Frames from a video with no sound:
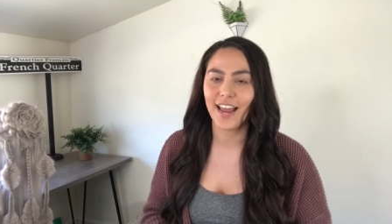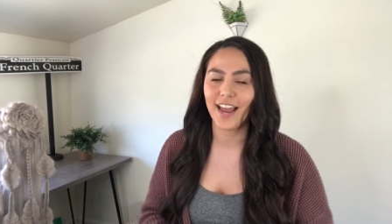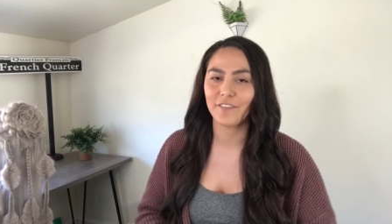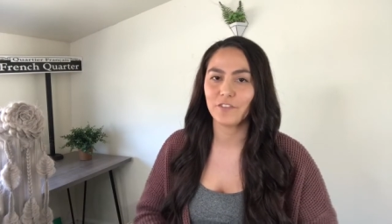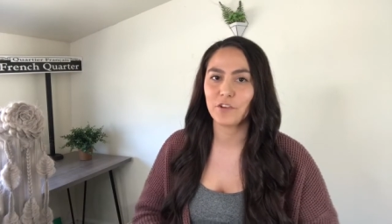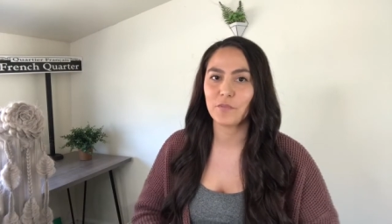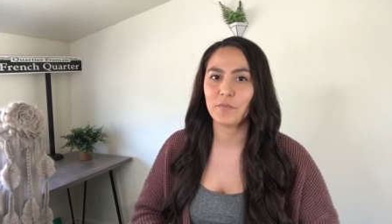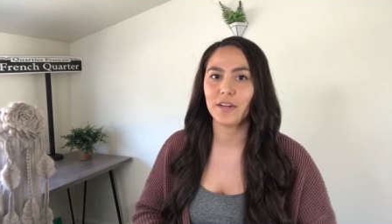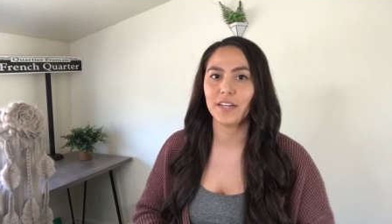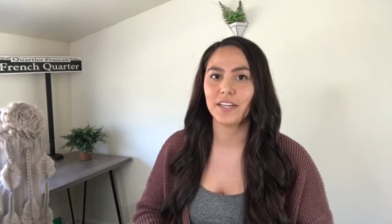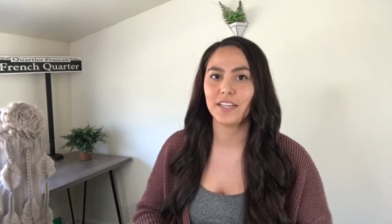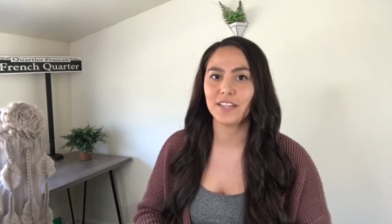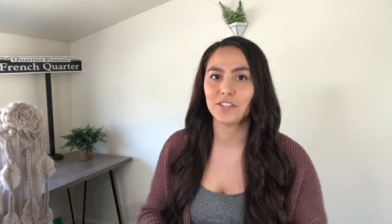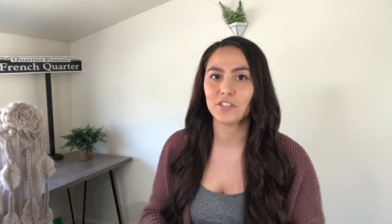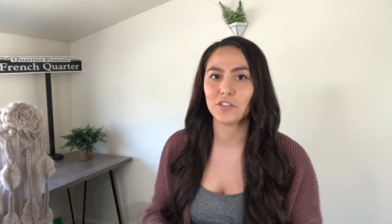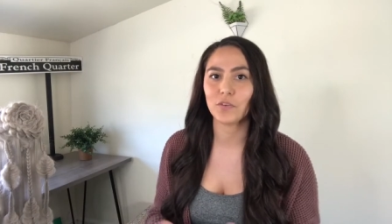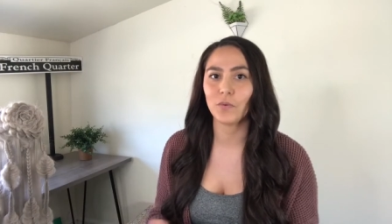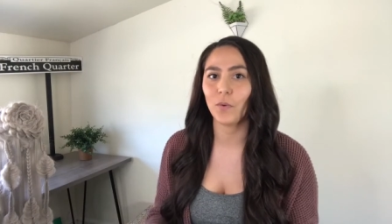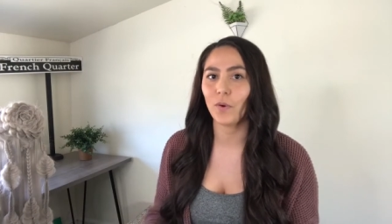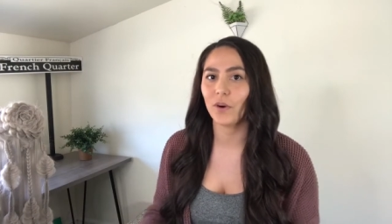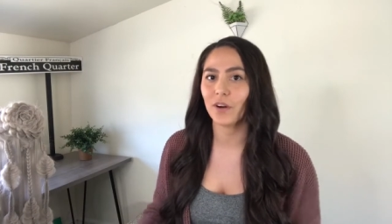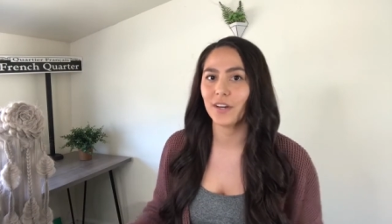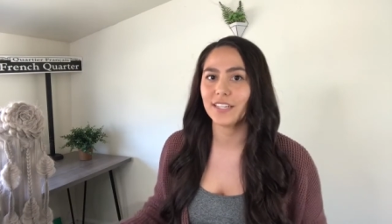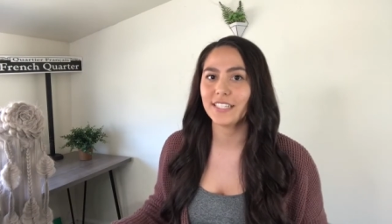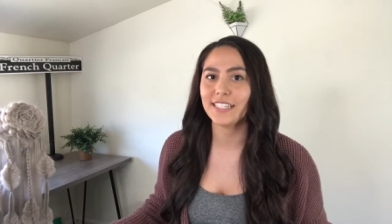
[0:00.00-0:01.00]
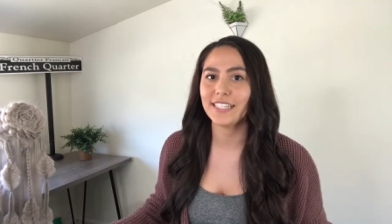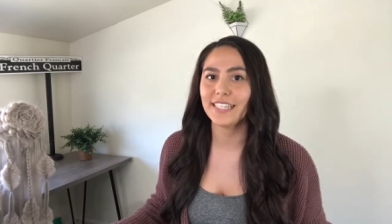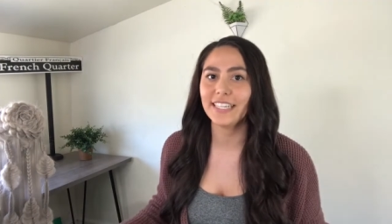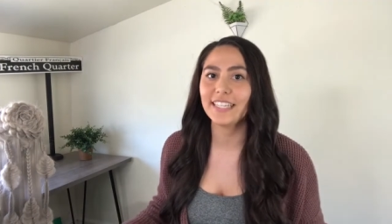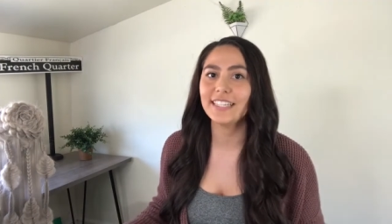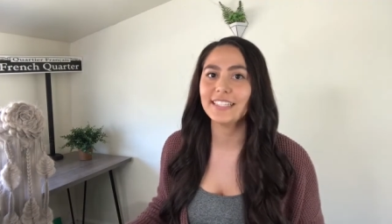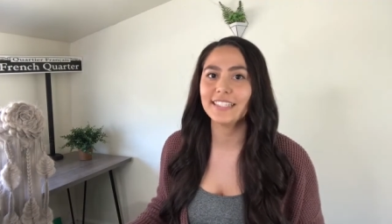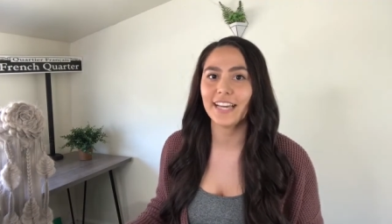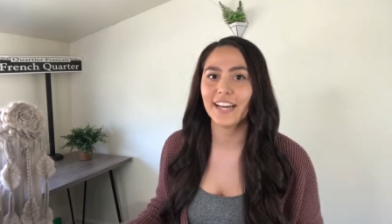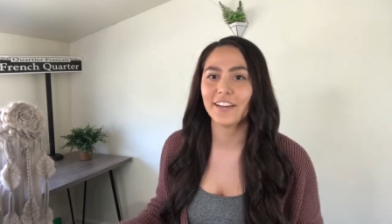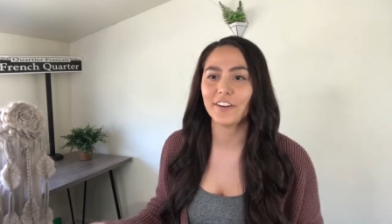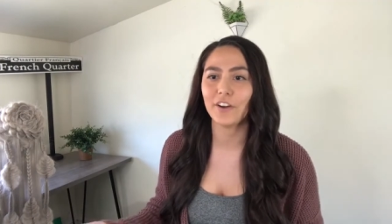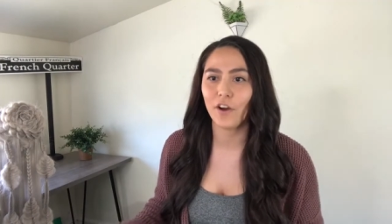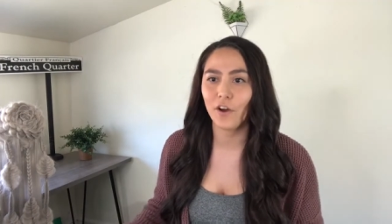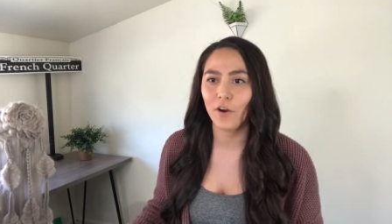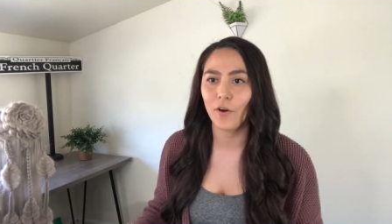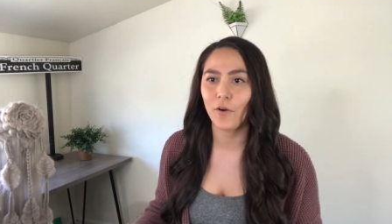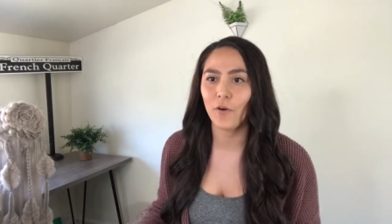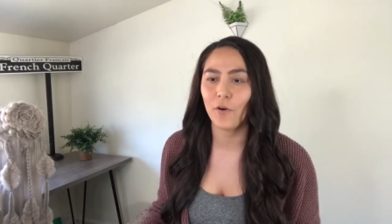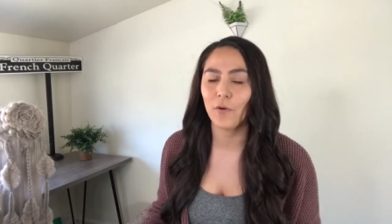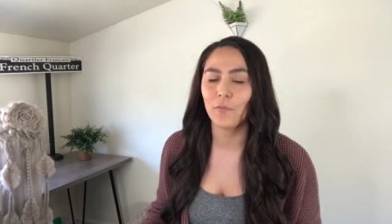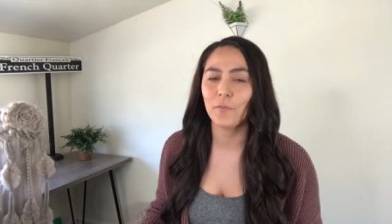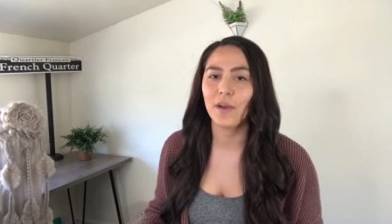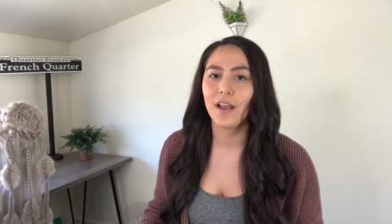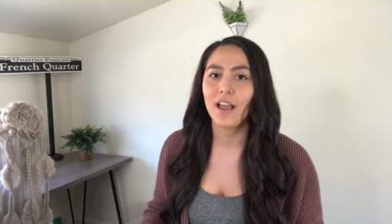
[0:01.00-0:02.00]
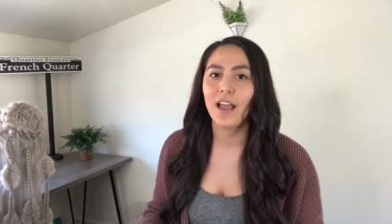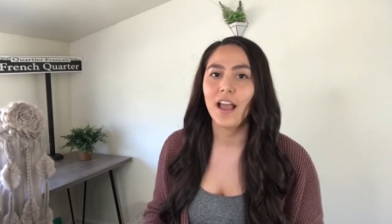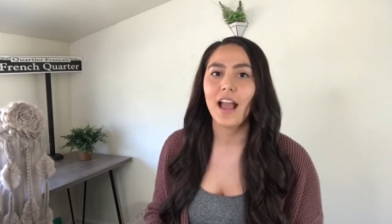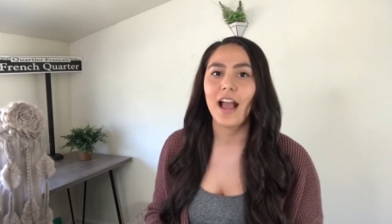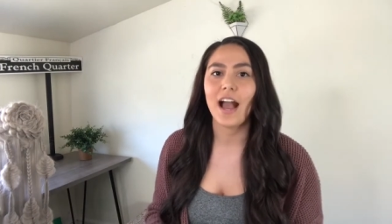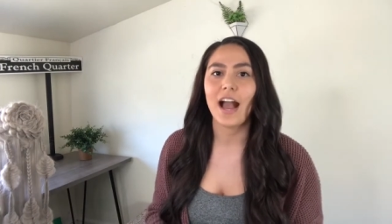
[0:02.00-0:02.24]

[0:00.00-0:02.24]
Everybody's quarantined at home.